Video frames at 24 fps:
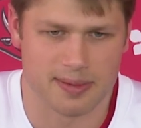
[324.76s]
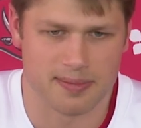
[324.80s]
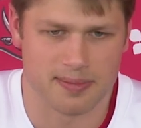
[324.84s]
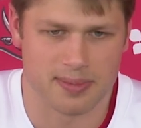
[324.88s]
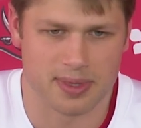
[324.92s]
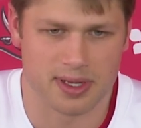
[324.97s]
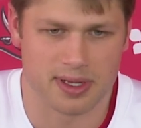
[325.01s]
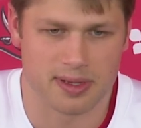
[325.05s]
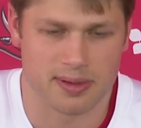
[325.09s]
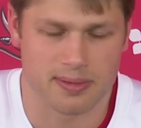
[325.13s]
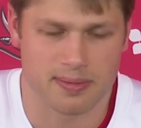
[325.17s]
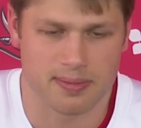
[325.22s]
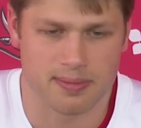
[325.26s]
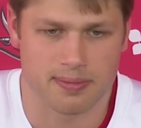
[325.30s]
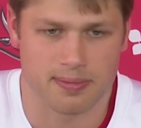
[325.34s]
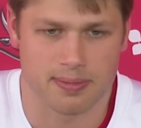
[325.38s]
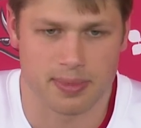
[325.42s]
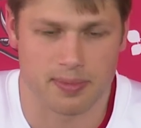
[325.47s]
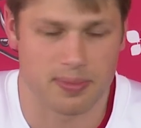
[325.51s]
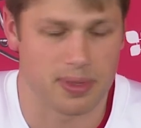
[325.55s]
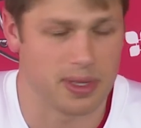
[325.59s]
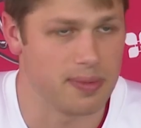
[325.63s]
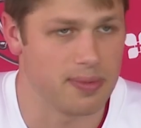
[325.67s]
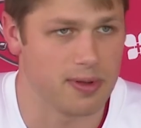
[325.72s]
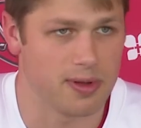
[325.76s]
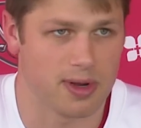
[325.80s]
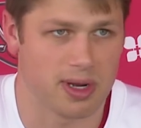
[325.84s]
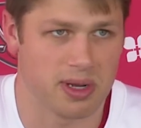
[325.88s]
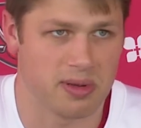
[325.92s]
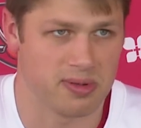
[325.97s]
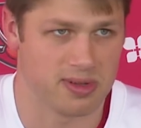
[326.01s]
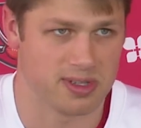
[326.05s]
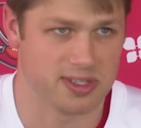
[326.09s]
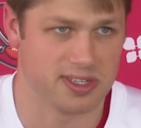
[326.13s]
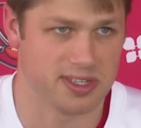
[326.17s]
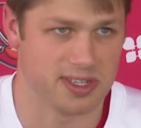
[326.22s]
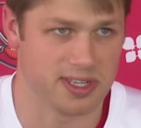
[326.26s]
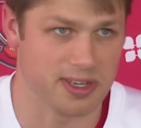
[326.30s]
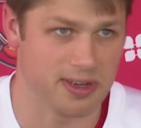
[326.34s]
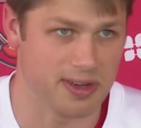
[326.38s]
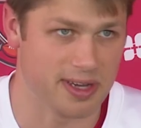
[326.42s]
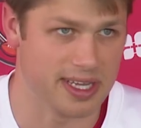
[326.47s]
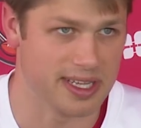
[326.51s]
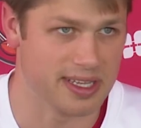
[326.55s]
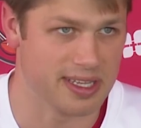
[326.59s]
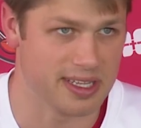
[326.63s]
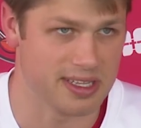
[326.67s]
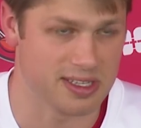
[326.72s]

but people are able to do it.